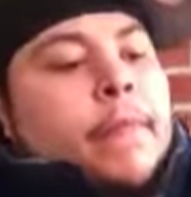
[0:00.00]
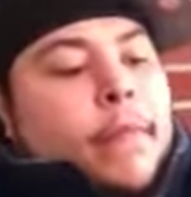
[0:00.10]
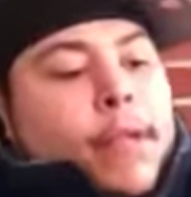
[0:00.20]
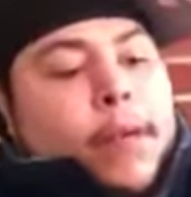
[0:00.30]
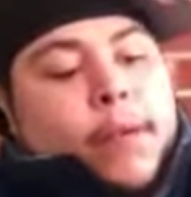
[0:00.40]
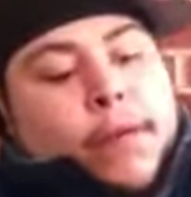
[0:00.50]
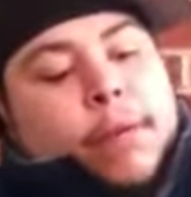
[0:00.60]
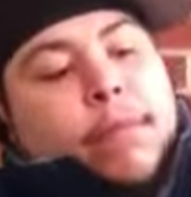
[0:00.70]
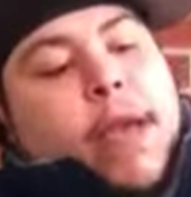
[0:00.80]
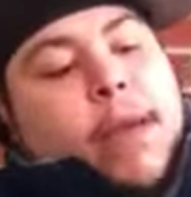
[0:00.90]
And there goes
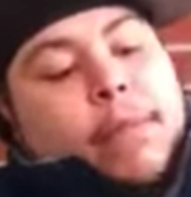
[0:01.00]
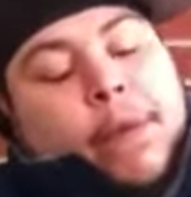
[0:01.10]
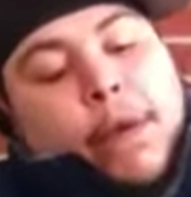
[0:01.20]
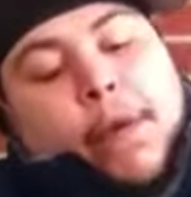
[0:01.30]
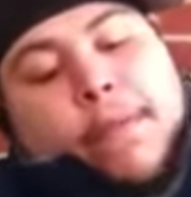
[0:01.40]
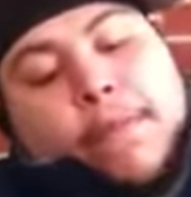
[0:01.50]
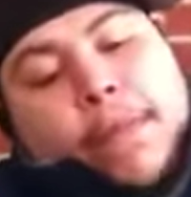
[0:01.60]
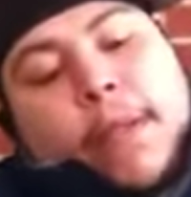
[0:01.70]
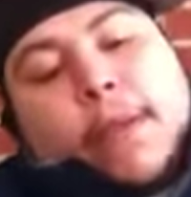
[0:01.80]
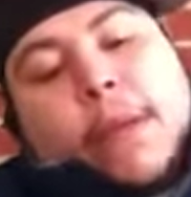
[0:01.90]
the back part
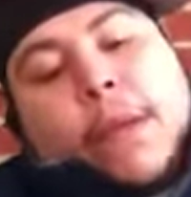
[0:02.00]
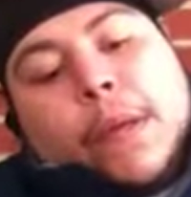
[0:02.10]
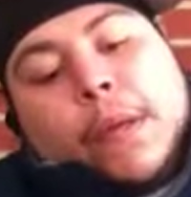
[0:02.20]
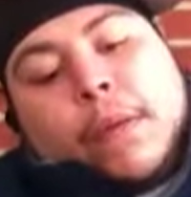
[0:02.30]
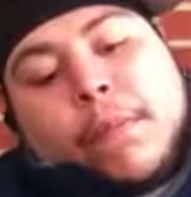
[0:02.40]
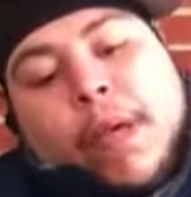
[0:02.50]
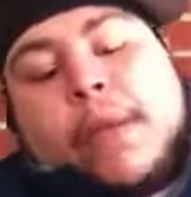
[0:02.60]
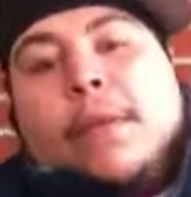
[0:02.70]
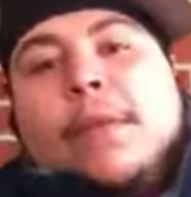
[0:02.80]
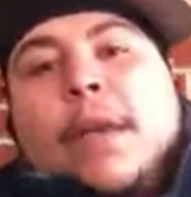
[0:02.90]
and the
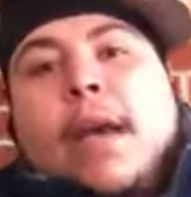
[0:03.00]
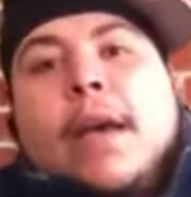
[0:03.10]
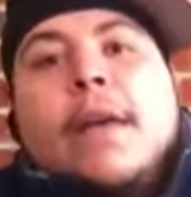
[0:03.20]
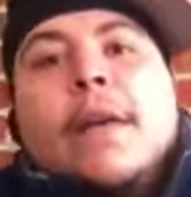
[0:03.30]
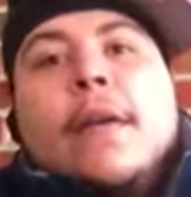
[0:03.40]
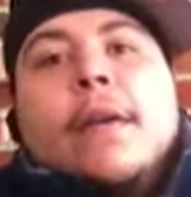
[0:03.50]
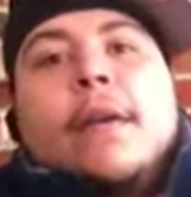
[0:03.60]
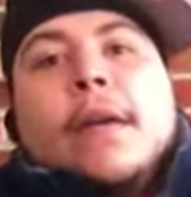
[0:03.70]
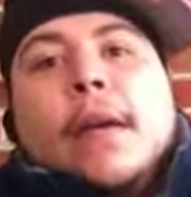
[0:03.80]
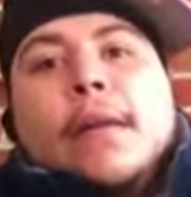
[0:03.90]
Panther's eye.
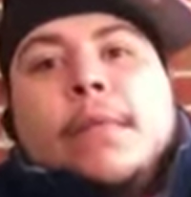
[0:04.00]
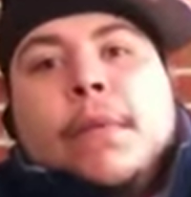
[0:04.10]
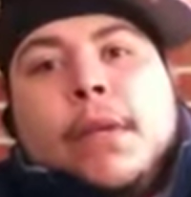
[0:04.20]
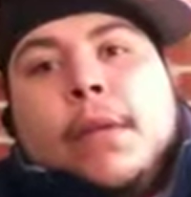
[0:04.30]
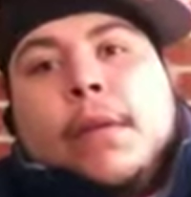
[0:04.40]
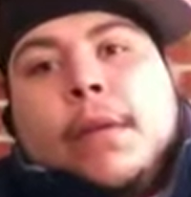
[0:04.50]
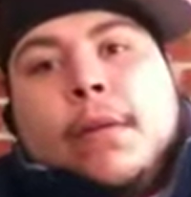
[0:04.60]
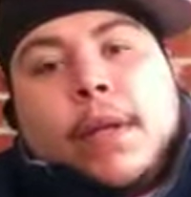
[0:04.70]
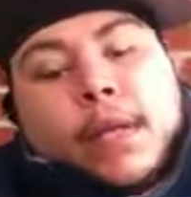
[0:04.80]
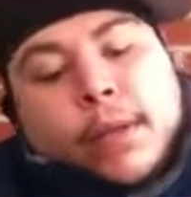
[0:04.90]
Now, to me,
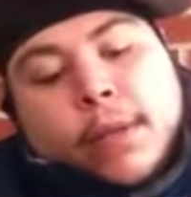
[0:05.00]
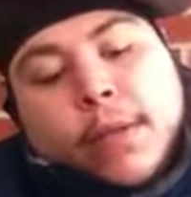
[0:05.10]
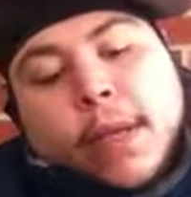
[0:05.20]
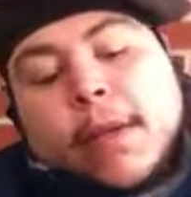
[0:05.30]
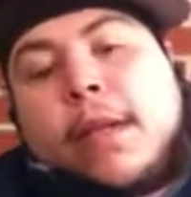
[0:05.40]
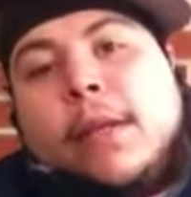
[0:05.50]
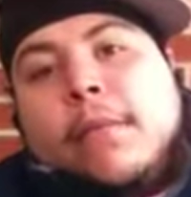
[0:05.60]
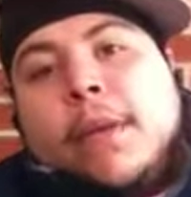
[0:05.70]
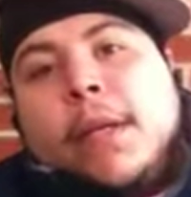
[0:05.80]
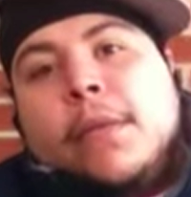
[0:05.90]
that looks kind of like
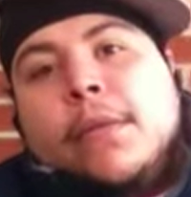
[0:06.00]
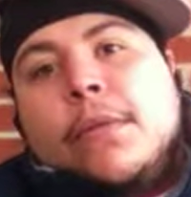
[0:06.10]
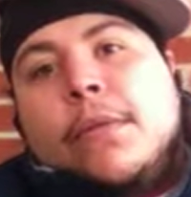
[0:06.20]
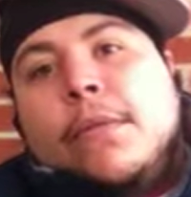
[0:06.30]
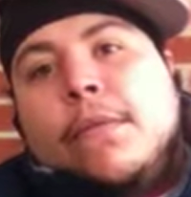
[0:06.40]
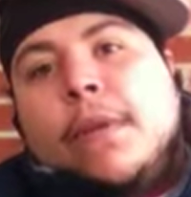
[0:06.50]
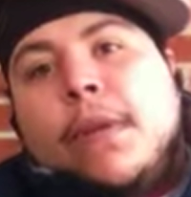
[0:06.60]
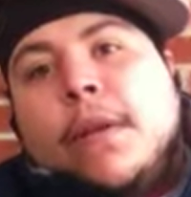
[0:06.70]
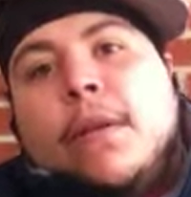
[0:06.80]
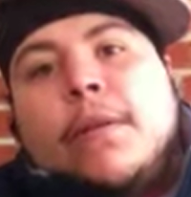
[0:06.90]
the Panther's tooth, and
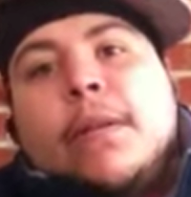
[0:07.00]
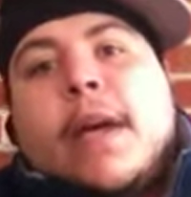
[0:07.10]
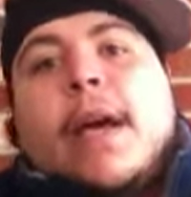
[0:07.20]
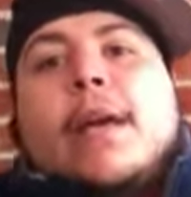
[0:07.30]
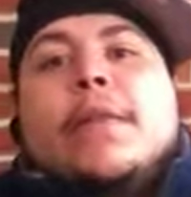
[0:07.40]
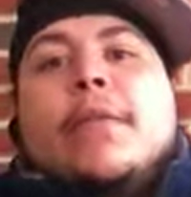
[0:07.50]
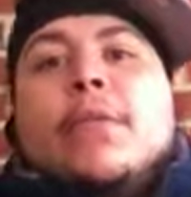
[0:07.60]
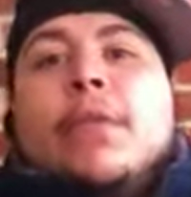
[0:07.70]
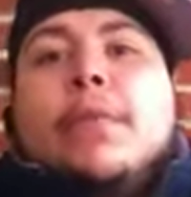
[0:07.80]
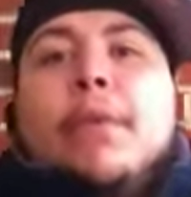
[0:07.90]
there goes his eyes. So
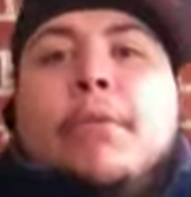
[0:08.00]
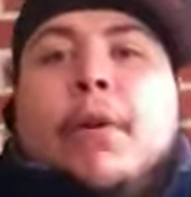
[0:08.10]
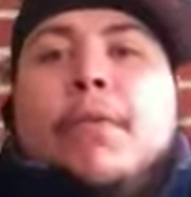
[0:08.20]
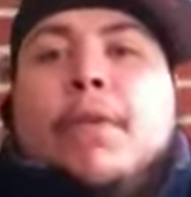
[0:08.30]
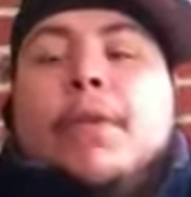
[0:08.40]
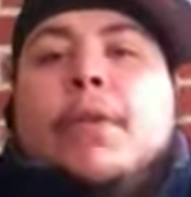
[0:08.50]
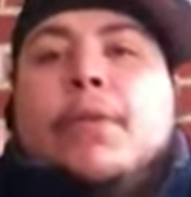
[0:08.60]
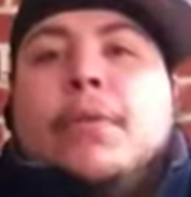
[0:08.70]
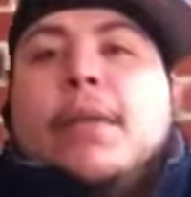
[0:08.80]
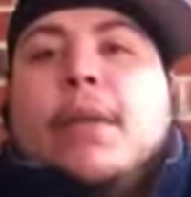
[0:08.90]
when you put both of the
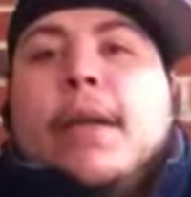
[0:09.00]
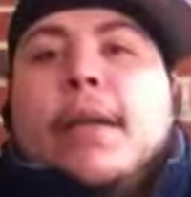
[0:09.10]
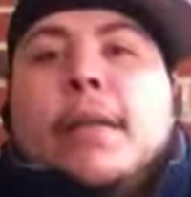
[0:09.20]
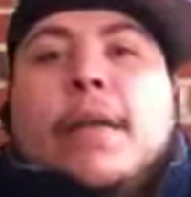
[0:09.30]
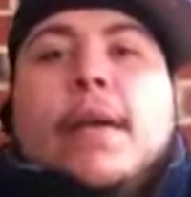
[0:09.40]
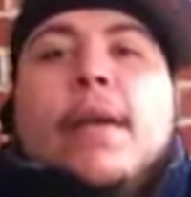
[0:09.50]
shoes together,